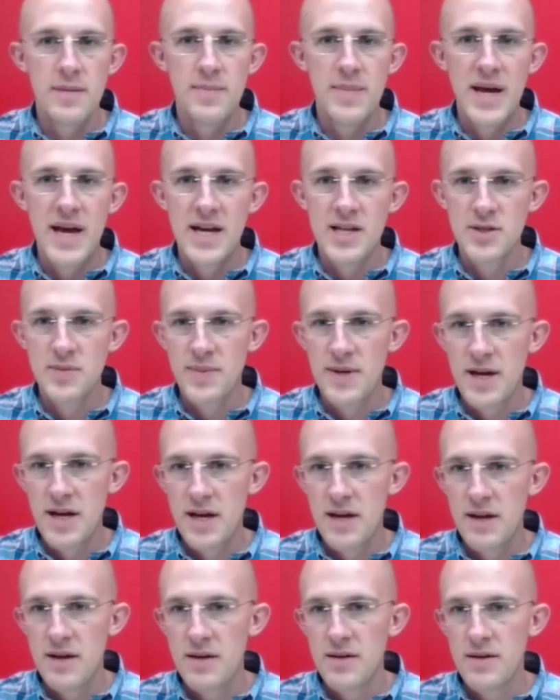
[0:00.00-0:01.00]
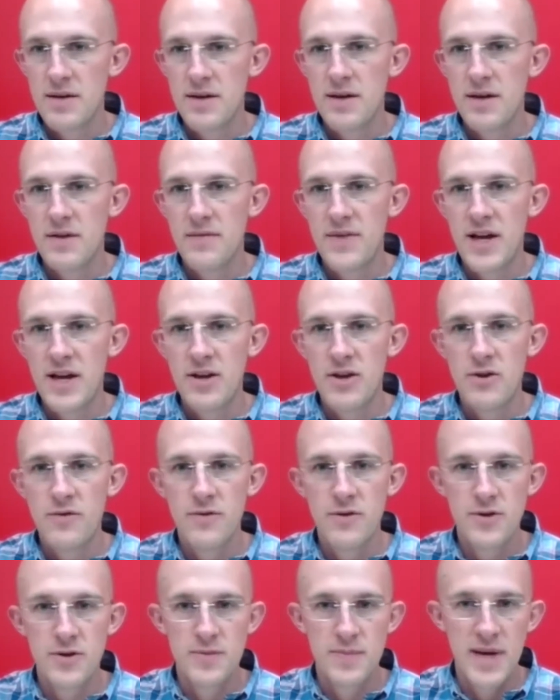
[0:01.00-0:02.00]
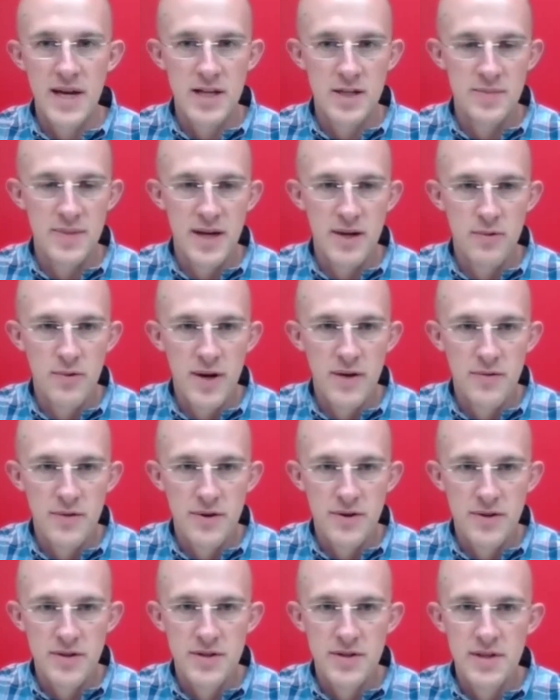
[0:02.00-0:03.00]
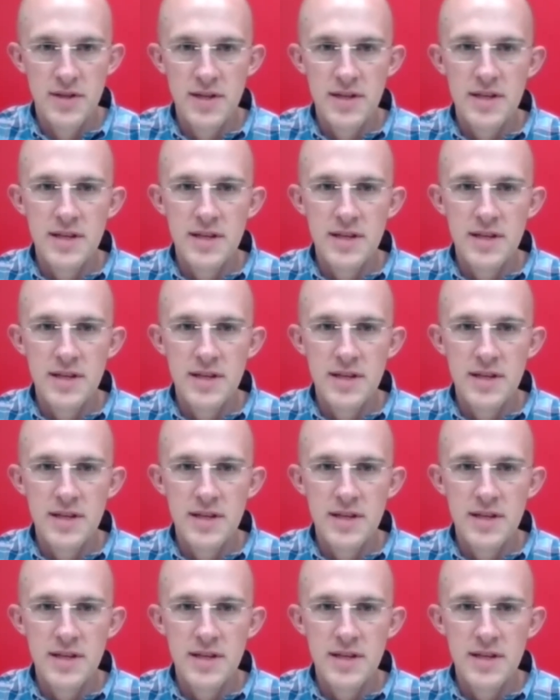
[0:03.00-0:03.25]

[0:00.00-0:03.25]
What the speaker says: pass-by value versus pass-by reference.